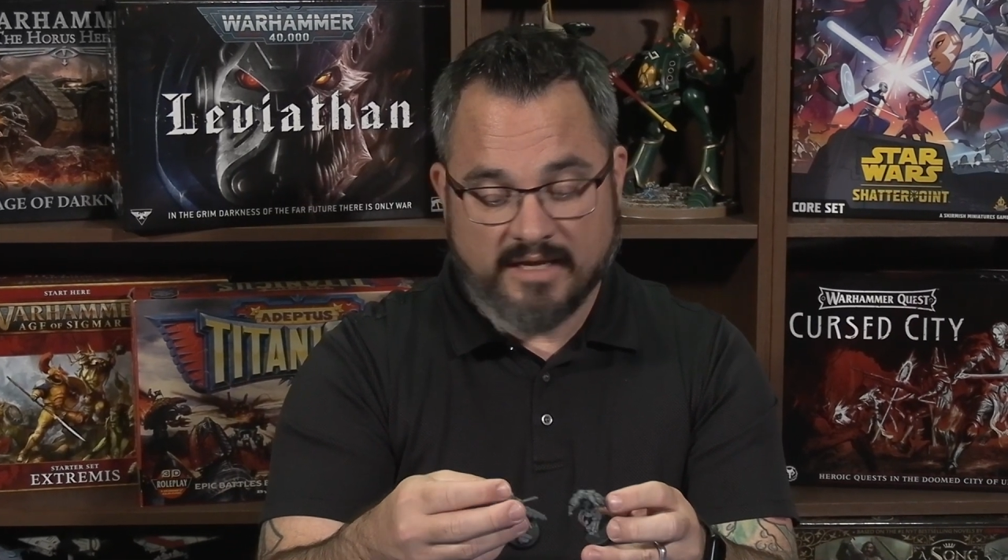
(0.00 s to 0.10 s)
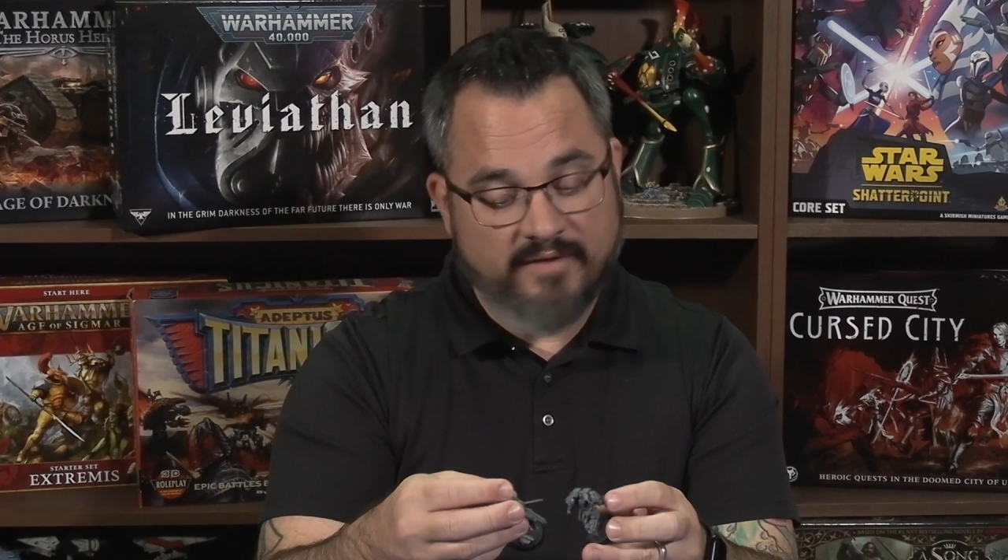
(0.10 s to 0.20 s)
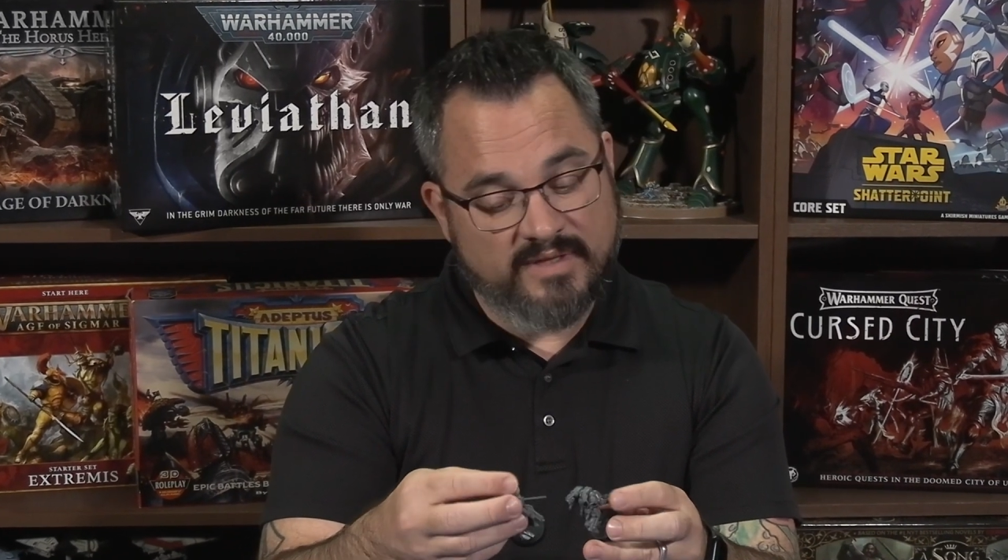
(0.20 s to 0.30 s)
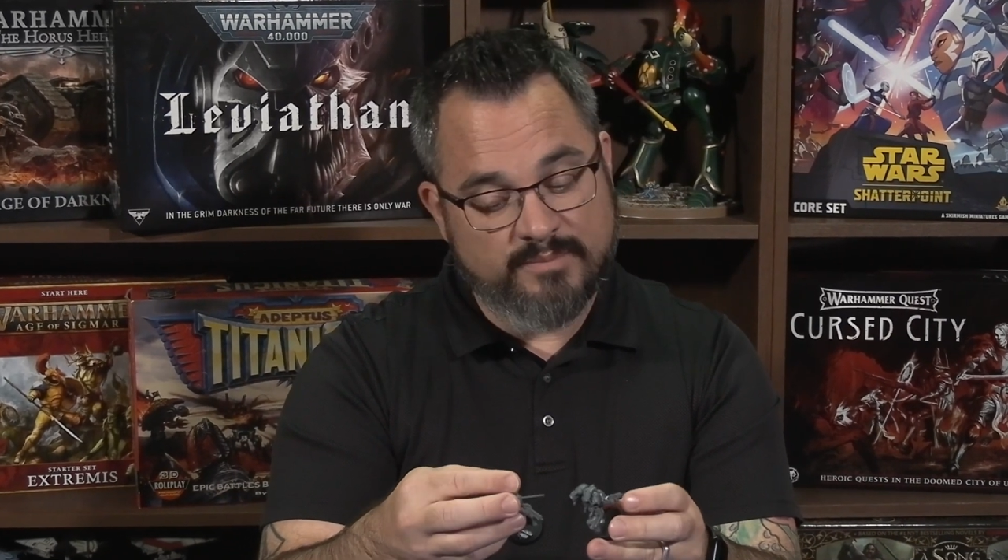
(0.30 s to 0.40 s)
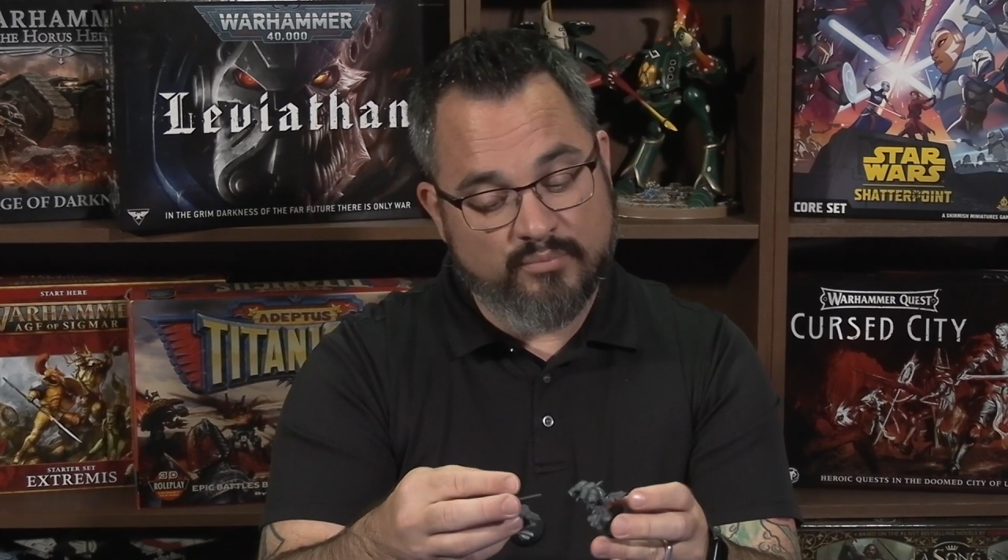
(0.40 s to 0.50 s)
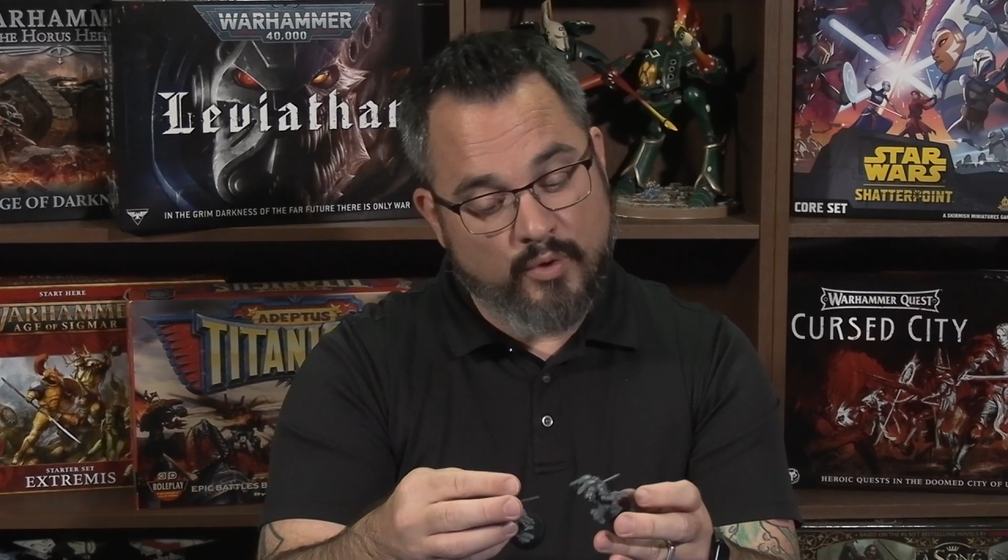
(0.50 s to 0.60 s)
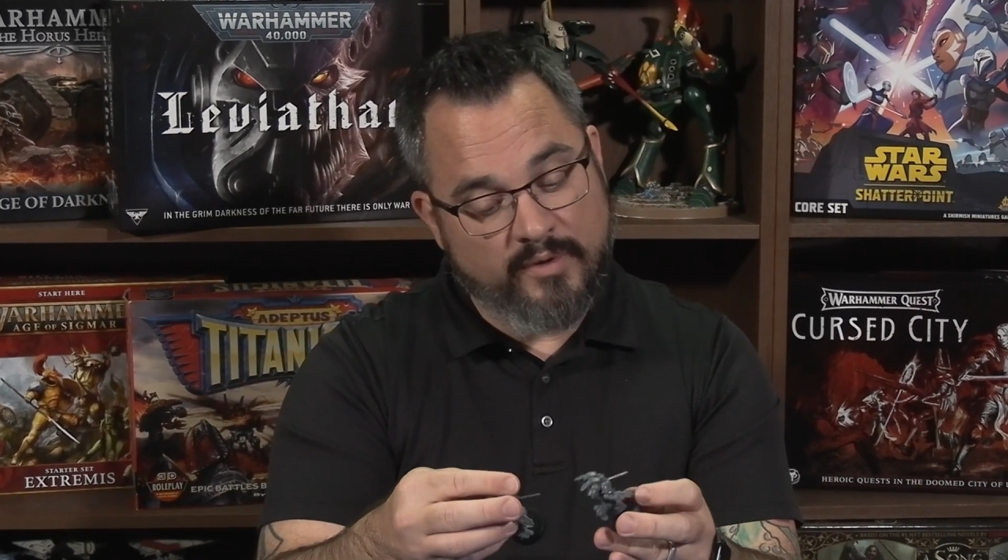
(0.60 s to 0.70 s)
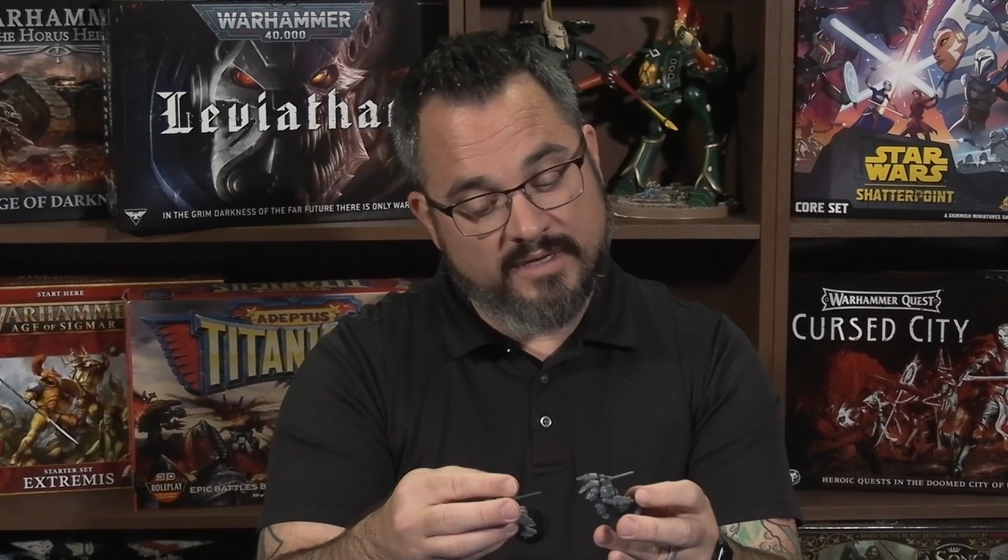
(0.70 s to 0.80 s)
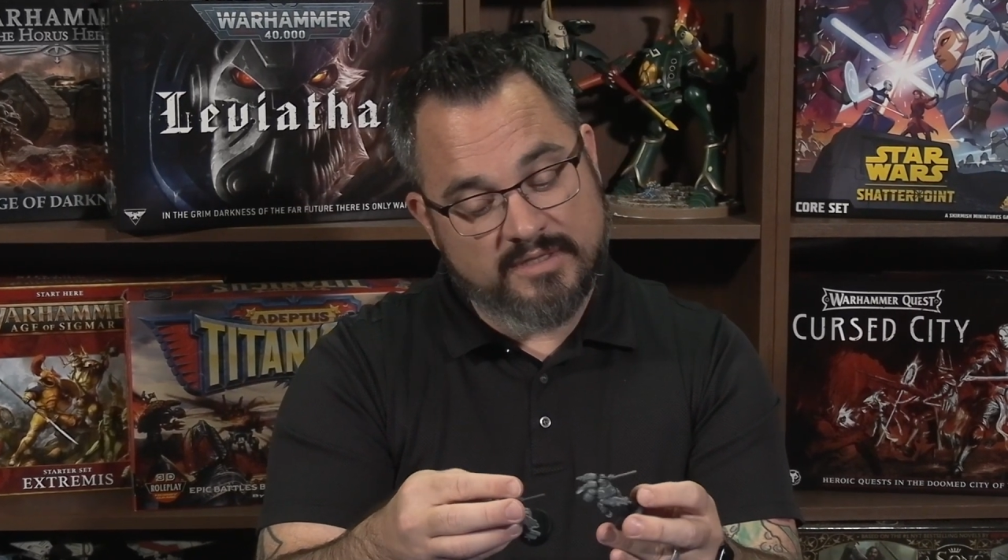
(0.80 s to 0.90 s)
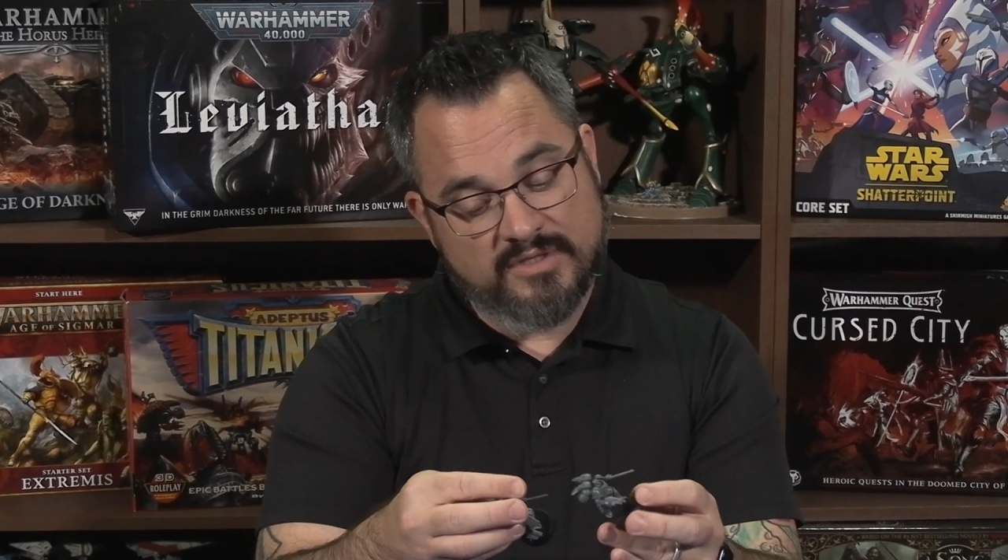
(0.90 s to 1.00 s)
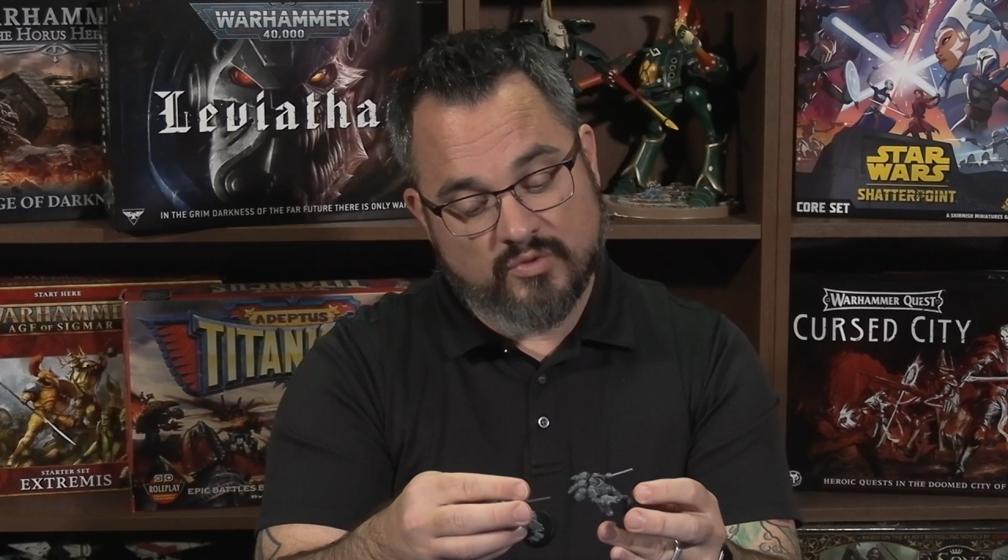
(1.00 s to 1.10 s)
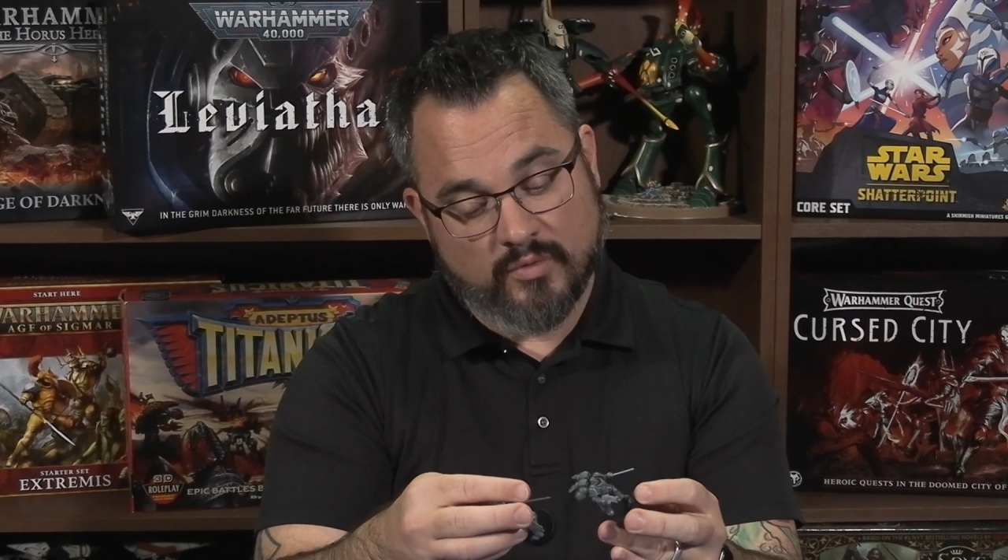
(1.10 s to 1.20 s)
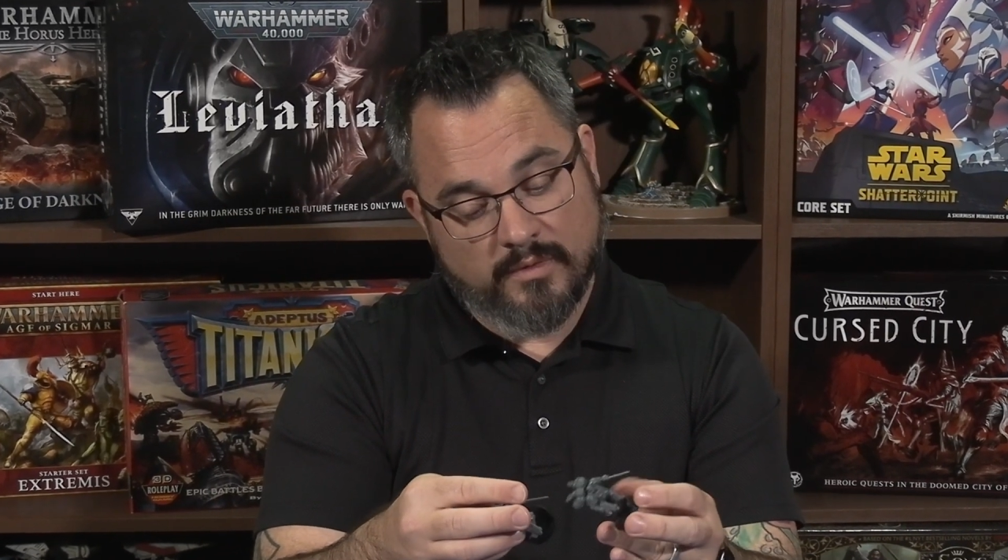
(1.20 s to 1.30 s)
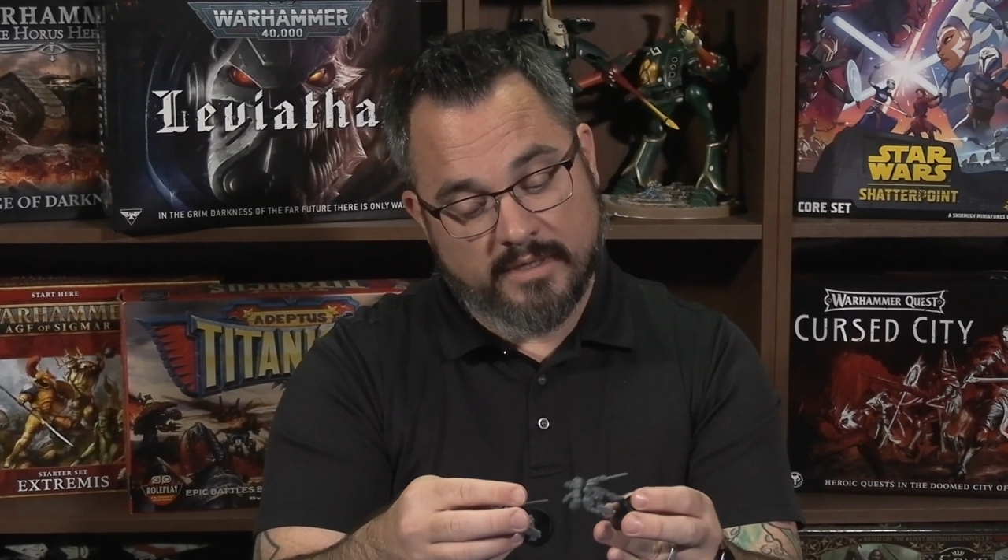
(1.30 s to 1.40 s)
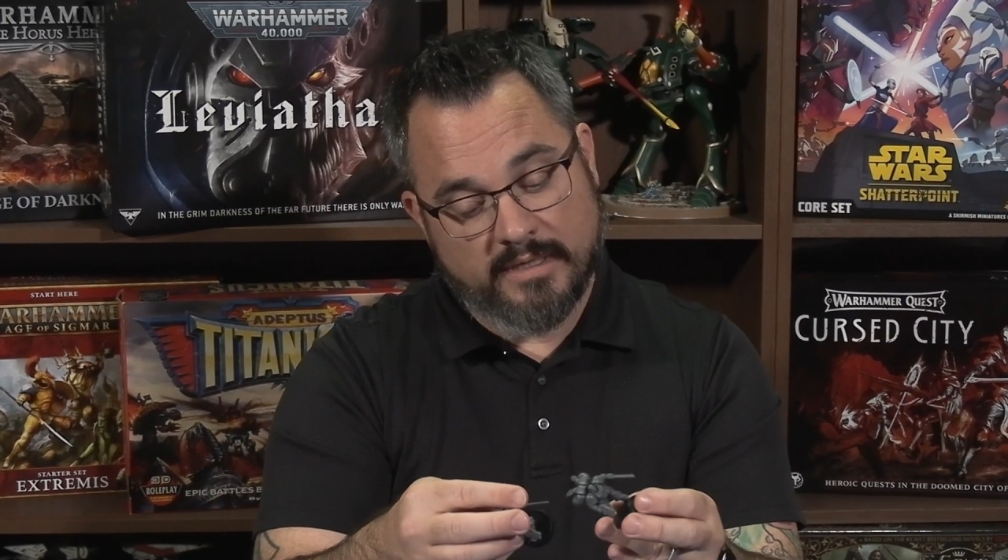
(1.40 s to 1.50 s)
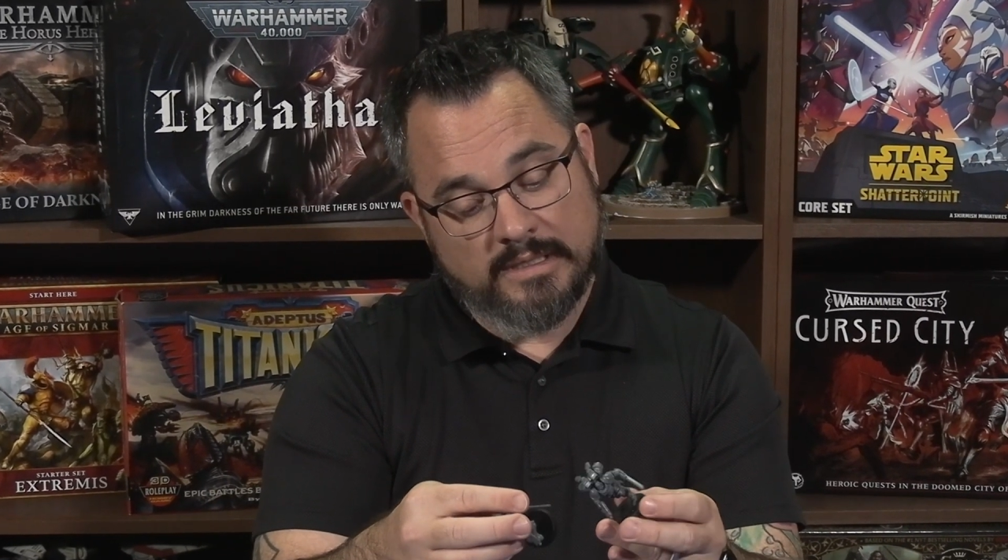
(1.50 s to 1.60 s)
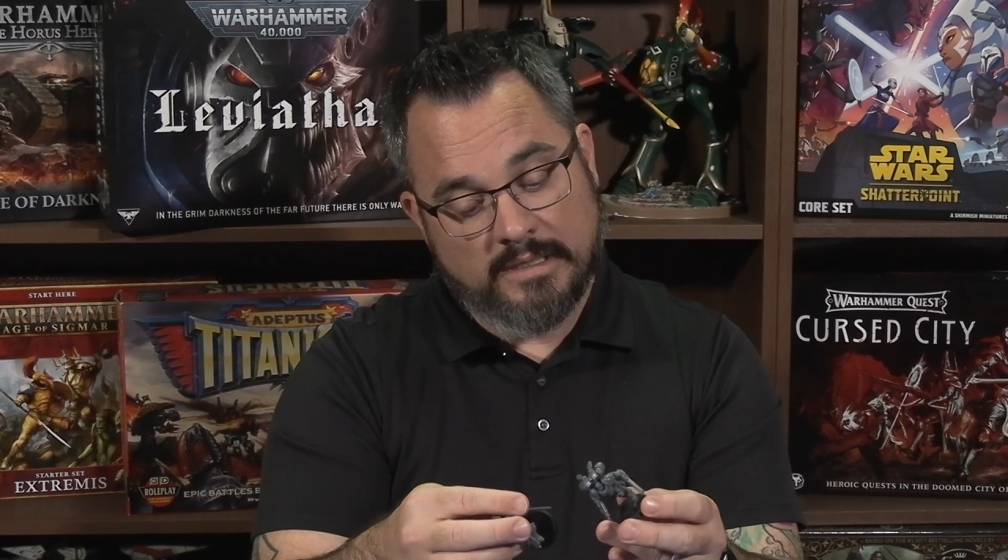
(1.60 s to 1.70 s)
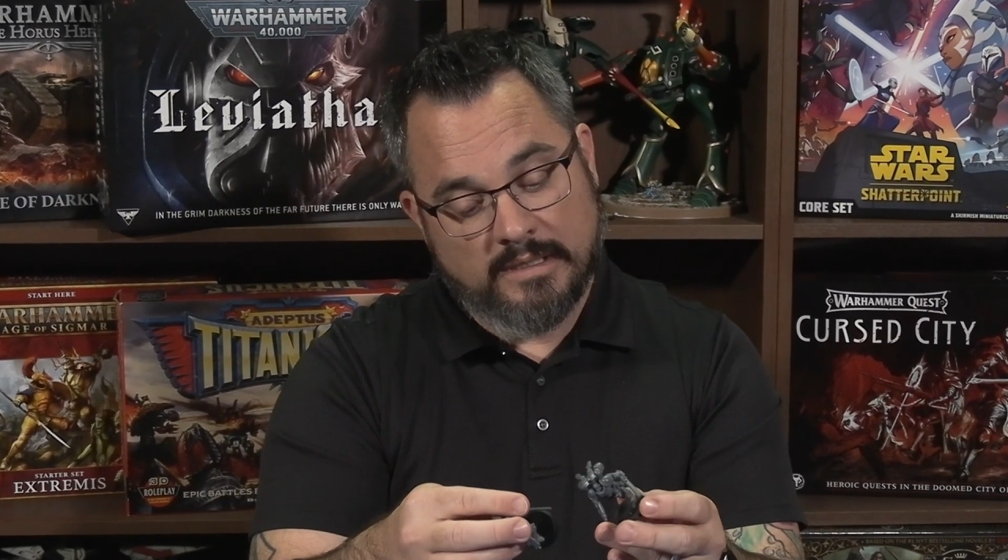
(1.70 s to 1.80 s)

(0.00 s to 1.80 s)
Everything's broken and destroyed.